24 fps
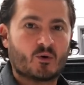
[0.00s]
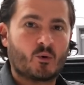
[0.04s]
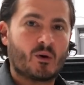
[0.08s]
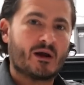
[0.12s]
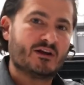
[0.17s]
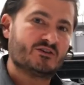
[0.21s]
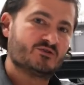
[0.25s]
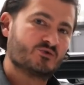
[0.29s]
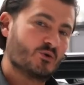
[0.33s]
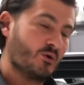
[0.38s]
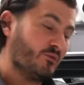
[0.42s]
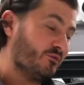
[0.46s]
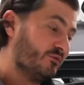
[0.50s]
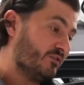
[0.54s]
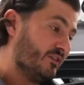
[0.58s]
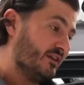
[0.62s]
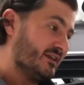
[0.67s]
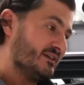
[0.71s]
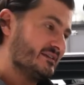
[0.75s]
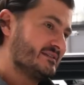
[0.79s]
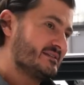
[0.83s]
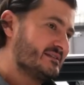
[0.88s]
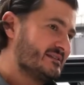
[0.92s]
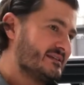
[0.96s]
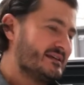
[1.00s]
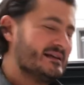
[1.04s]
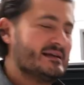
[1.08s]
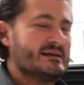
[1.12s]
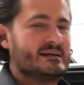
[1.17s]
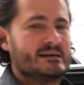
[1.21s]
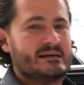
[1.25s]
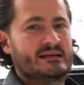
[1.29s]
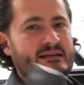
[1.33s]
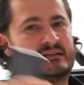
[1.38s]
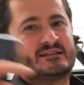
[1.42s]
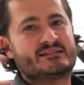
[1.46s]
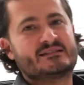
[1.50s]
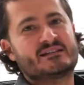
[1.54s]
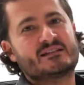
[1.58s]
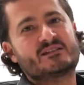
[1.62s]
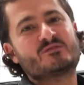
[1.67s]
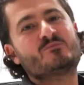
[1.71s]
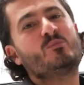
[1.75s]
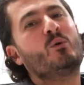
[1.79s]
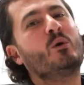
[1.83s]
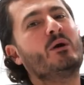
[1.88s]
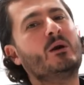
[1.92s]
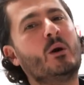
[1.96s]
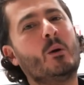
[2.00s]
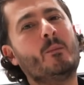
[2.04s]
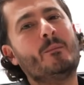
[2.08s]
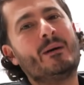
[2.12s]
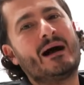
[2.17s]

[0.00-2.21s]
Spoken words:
where I drove this and a 6.0